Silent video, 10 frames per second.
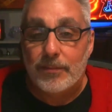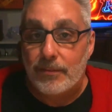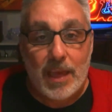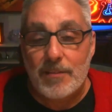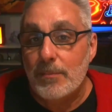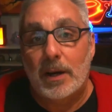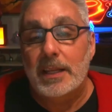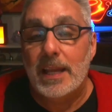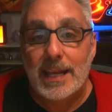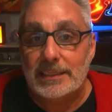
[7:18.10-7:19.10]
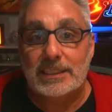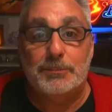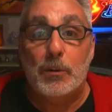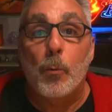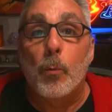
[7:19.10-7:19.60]
everybody has just
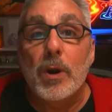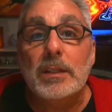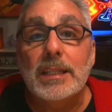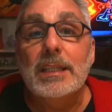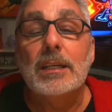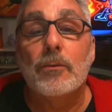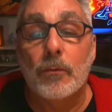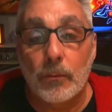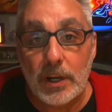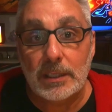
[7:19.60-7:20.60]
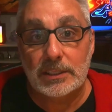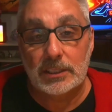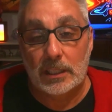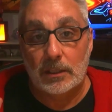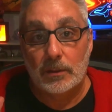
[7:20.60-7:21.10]
been really, really
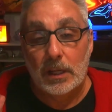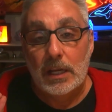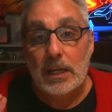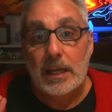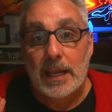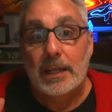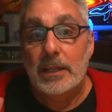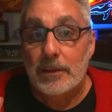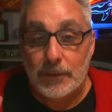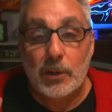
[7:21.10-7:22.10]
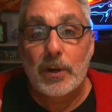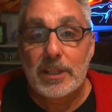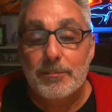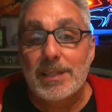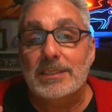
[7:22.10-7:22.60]
slow. And if you're in the
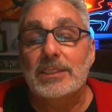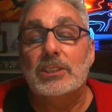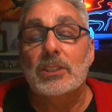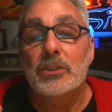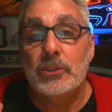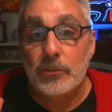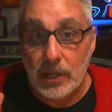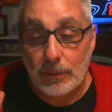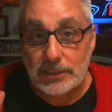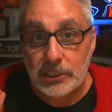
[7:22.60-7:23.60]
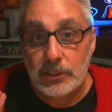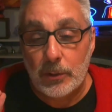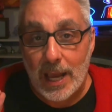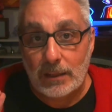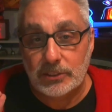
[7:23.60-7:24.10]
business, you know
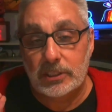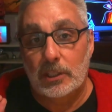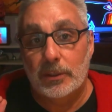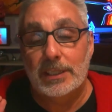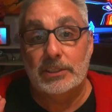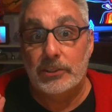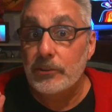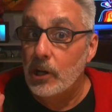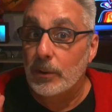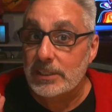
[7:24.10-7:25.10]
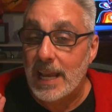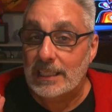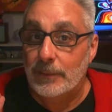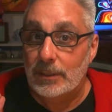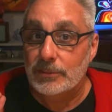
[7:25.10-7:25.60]
how slow it is, and you know
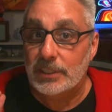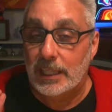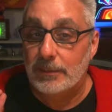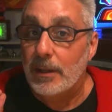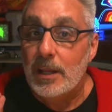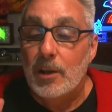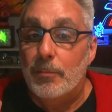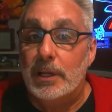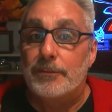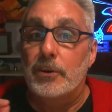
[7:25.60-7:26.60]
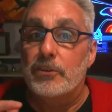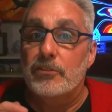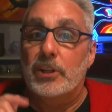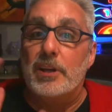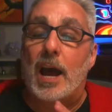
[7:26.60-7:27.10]
exactly what I'm saying. But if you're
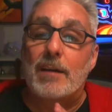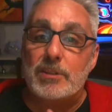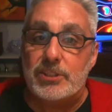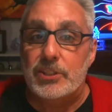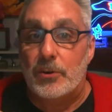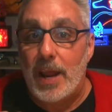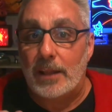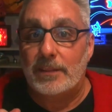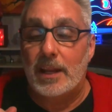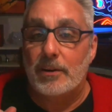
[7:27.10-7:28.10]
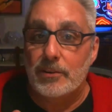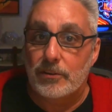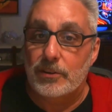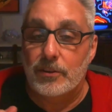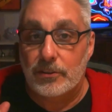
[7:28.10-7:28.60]
just a novice and you're out there and
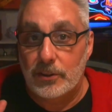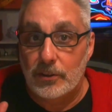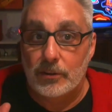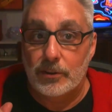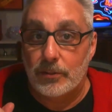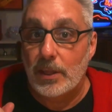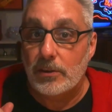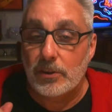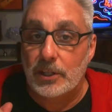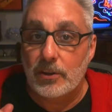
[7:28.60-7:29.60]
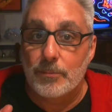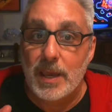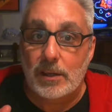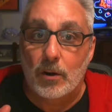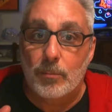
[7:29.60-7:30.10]
you think you're going to go
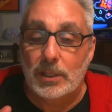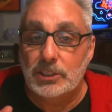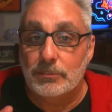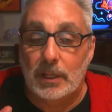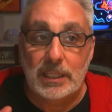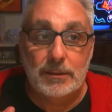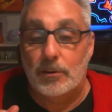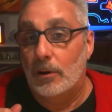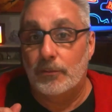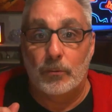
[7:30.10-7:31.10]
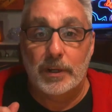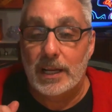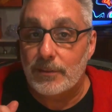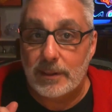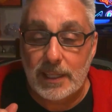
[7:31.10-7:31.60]
make a whole bunch of money off of
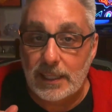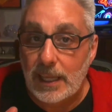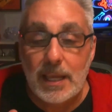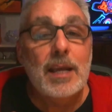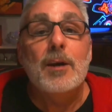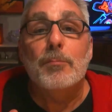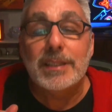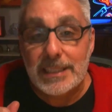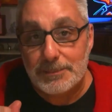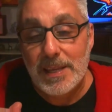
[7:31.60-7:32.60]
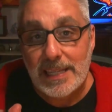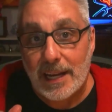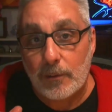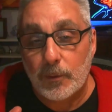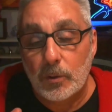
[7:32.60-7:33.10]
whatever thing, please be
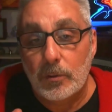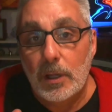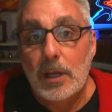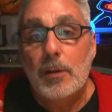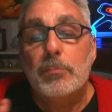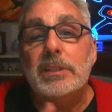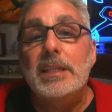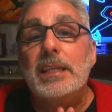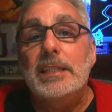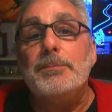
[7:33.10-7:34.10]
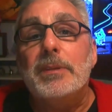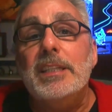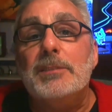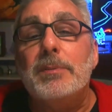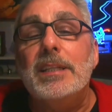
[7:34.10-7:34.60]
careful. Please,
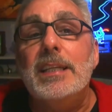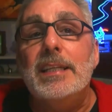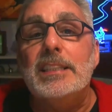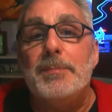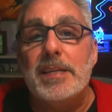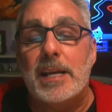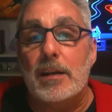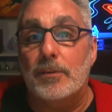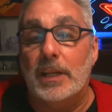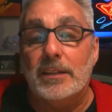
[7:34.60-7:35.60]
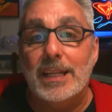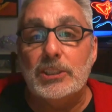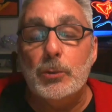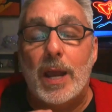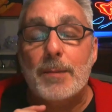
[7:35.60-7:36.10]
please, please be careful,
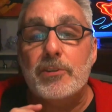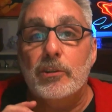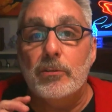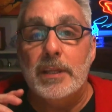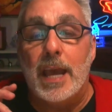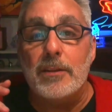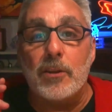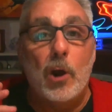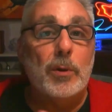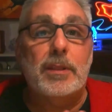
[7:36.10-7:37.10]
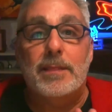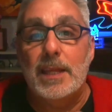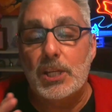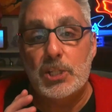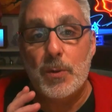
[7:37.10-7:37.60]
unless you absolutely know what the
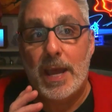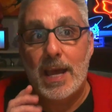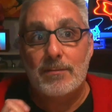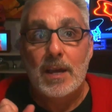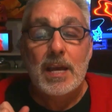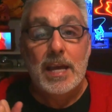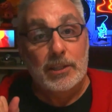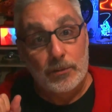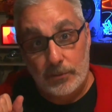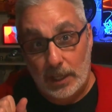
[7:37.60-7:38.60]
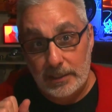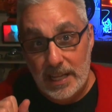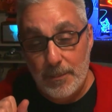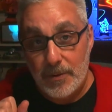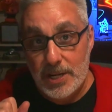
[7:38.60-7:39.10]
thing is you have and you've done
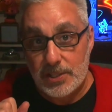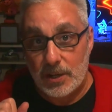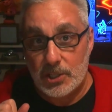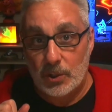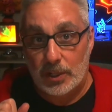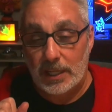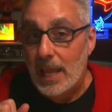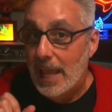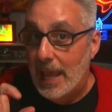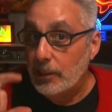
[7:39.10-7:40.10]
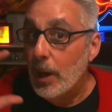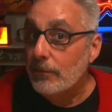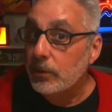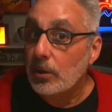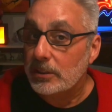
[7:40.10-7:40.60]
deep research on it and you have
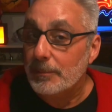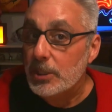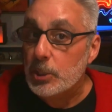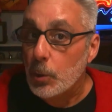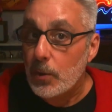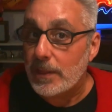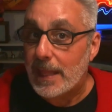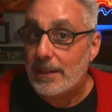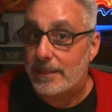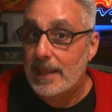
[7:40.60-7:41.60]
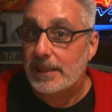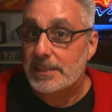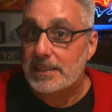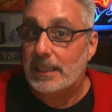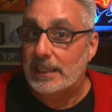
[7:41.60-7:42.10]
looked to be sure that that thing is
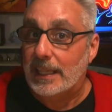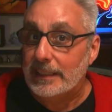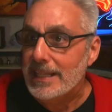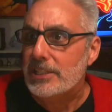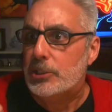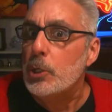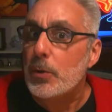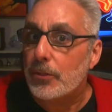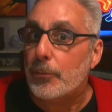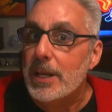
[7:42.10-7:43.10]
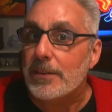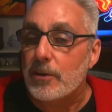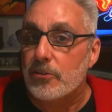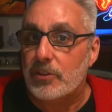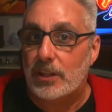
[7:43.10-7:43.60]
selling at least two or three of
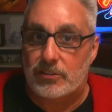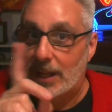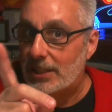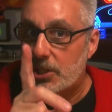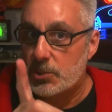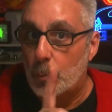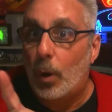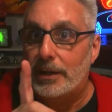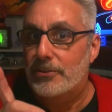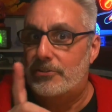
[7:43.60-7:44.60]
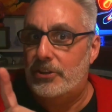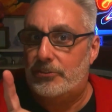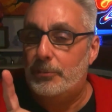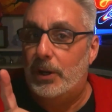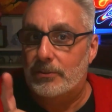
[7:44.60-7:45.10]
those things, not just one in
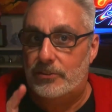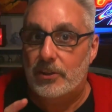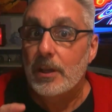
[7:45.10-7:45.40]
6 months.